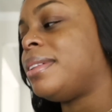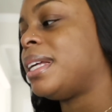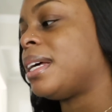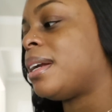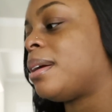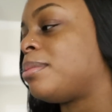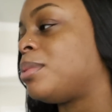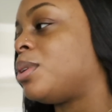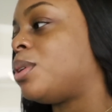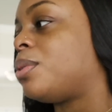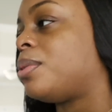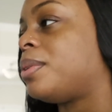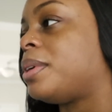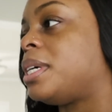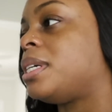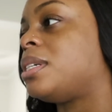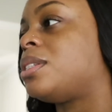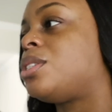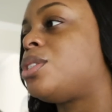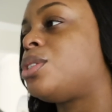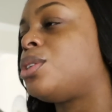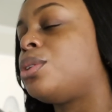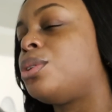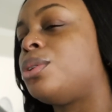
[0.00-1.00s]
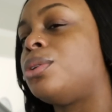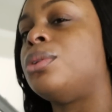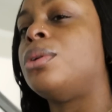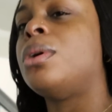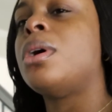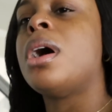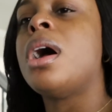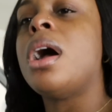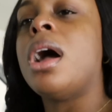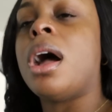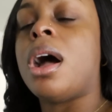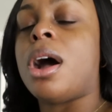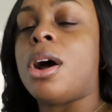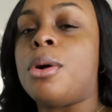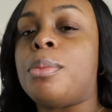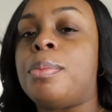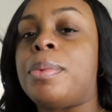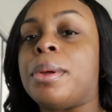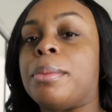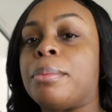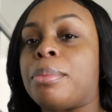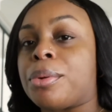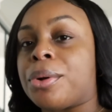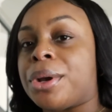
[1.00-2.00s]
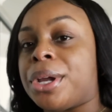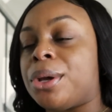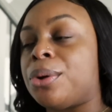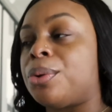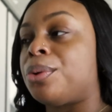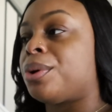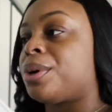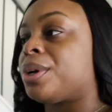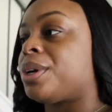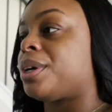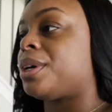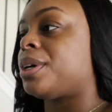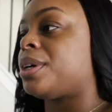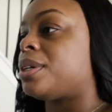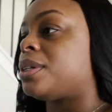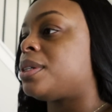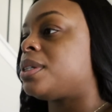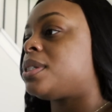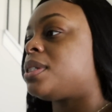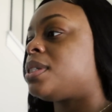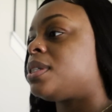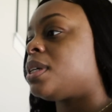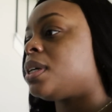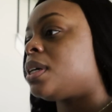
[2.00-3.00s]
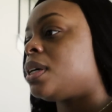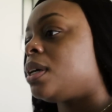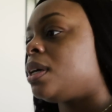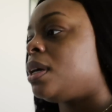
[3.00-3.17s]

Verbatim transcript: that I'm going to open pre-orders